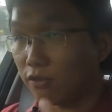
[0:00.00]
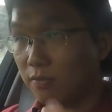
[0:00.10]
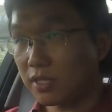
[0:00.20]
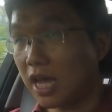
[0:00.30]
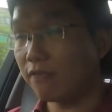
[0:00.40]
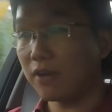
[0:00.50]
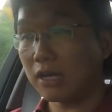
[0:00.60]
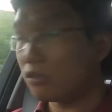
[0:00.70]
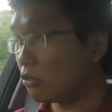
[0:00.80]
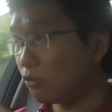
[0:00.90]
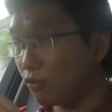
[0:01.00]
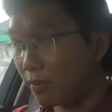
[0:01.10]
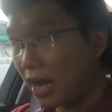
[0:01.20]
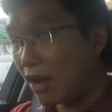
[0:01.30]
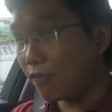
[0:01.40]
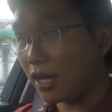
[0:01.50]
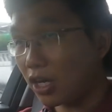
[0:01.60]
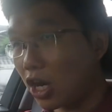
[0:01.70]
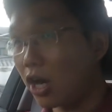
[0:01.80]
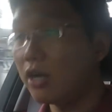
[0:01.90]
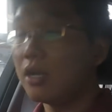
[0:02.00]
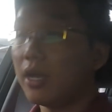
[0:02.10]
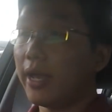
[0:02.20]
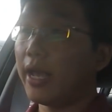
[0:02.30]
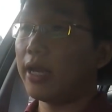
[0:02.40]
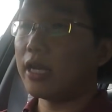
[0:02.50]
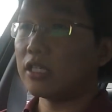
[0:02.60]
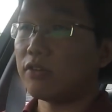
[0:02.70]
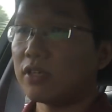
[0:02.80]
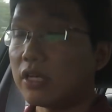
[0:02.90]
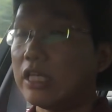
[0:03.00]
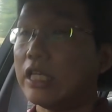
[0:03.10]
from his half cut. So from a half cut car, and as a result, he